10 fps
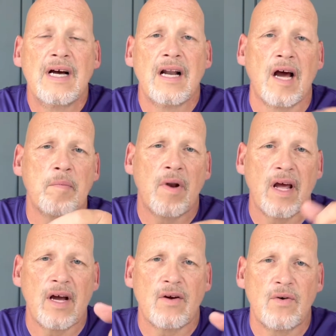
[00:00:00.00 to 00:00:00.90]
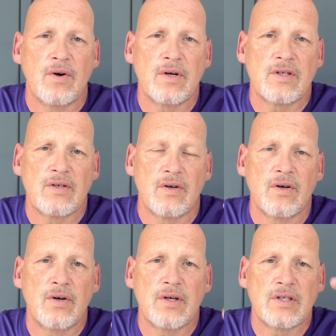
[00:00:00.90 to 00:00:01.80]
like plant crooks or
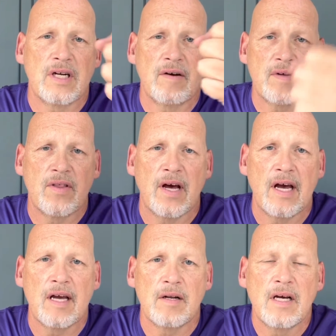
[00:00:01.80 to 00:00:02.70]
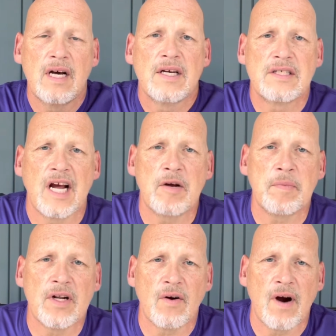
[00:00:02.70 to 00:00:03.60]
hooks and everything and stake
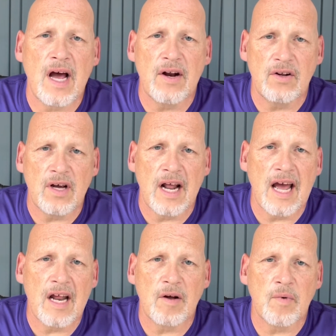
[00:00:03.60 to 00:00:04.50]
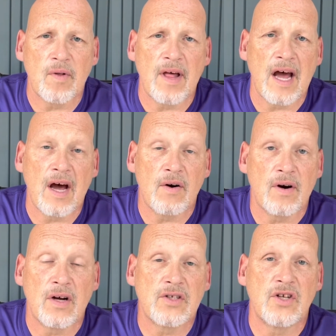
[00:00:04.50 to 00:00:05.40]
them in the ground, and you can hang them on that,
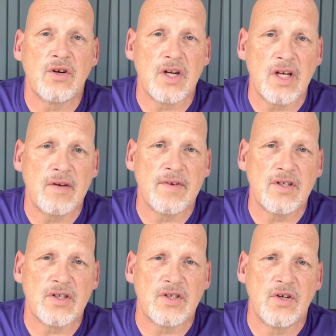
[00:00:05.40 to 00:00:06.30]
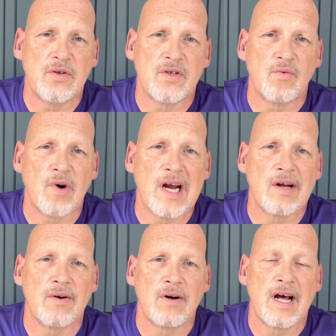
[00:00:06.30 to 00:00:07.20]
or else you can even just use a
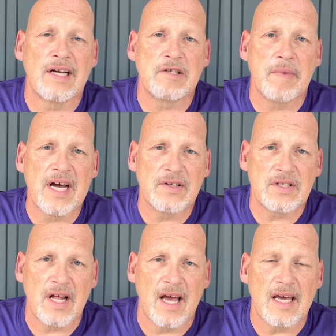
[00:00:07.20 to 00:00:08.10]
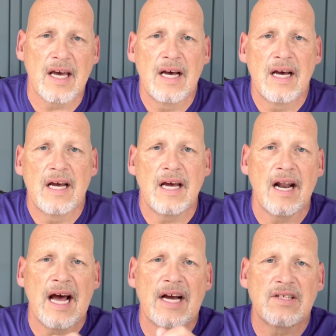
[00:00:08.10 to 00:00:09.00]
regular like tomato stake
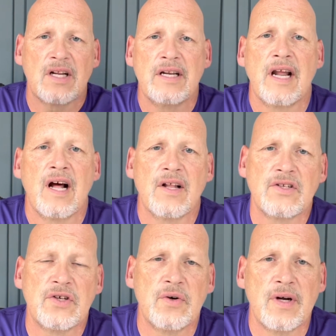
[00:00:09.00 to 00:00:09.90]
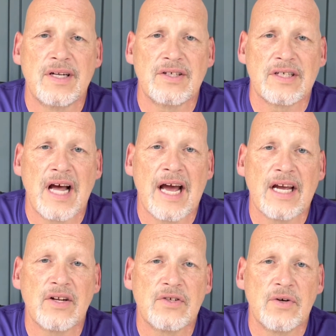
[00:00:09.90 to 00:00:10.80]
and actually nail it to it and just
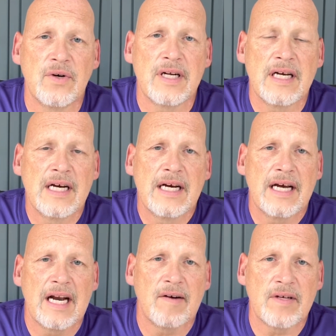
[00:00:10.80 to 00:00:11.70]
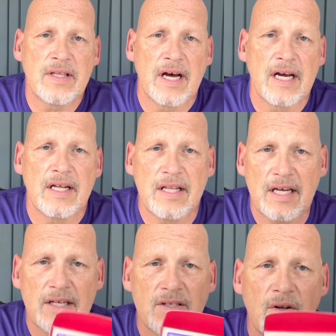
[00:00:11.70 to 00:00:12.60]
hang it to it and everything. And
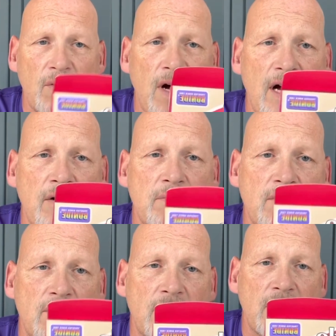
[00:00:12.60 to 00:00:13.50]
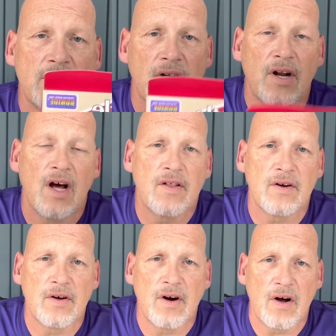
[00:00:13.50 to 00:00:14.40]
these little items is another
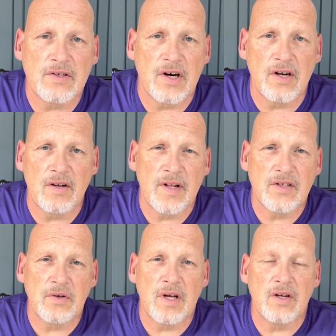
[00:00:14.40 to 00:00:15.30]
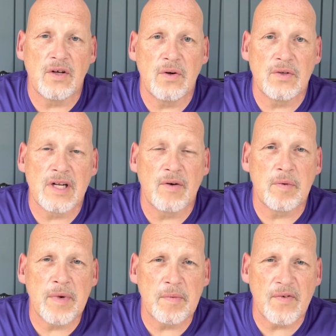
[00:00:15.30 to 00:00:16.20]
good alternative that you can use. Now
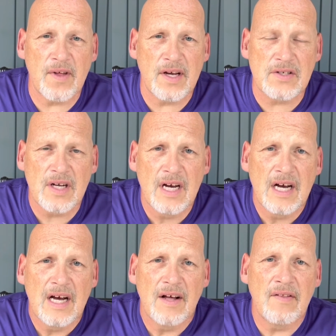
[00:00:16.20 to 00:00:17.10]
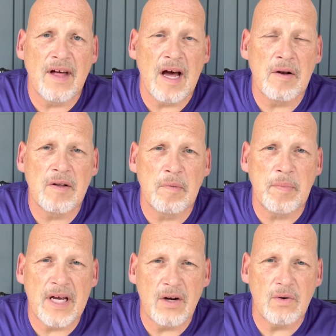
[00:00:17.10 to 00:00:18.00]
remember this, that the
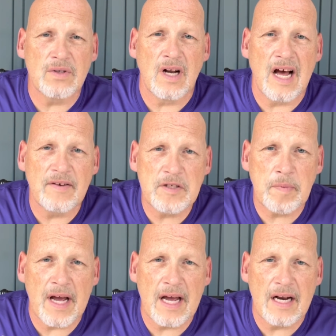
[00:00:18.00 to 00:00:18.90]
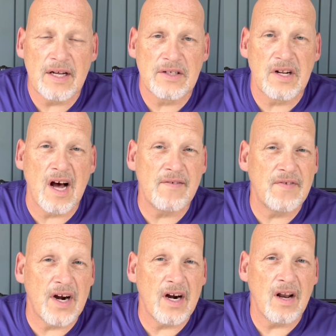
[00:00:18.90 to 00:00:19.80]
beetle's lifespan is not
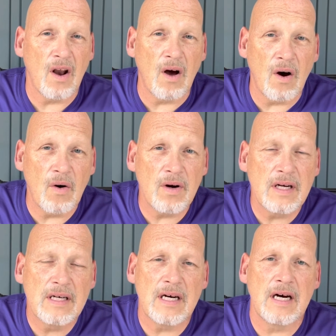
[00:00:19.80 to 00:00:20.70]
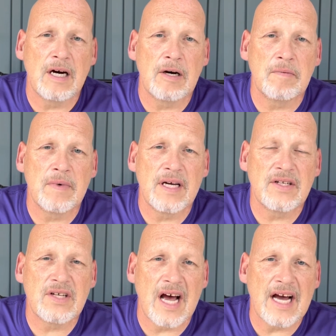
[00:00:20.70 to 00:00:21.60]
very long.
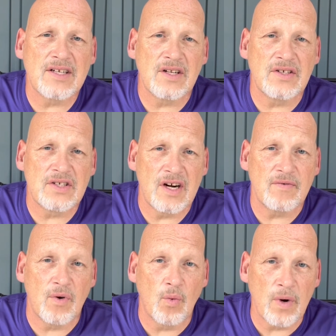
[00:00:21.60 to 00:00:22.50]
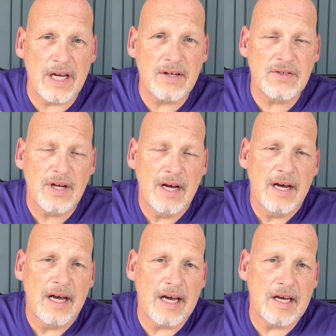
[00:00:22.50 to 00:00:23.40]
It's actually several weeks. it